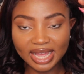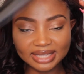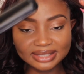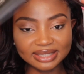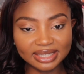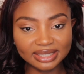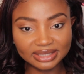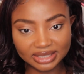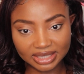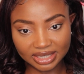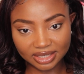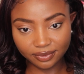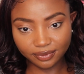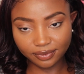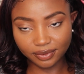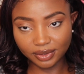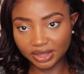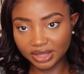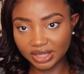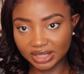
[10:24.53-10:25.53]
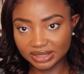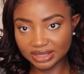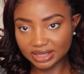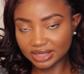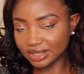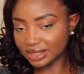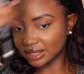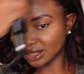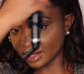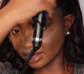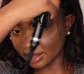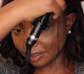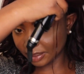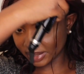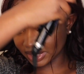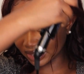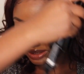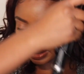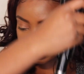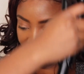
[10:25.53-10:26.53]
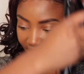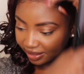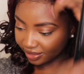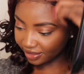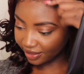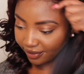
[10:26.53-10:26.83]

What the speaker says: as I did for this piece in